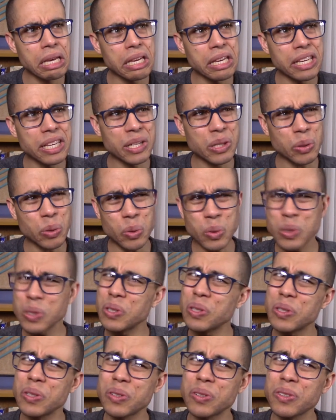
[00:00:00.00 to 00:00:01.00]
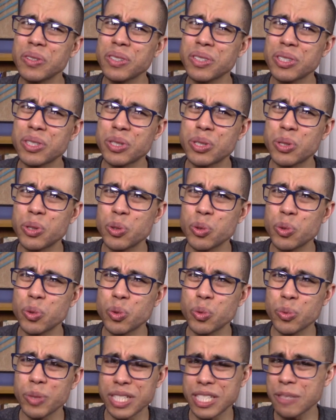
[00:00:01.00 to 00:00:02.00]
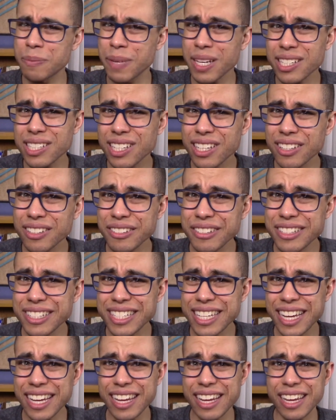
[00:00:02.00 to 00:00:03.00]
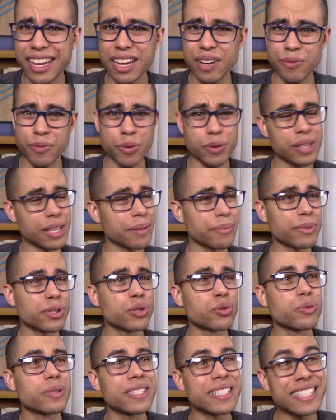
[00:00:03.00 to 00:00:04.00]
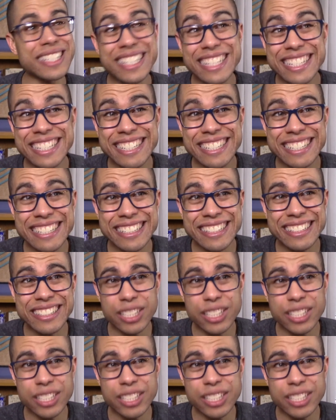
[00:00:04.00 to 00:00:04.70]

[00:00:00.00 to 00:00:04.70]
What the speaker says: in order to respect others and for them to see,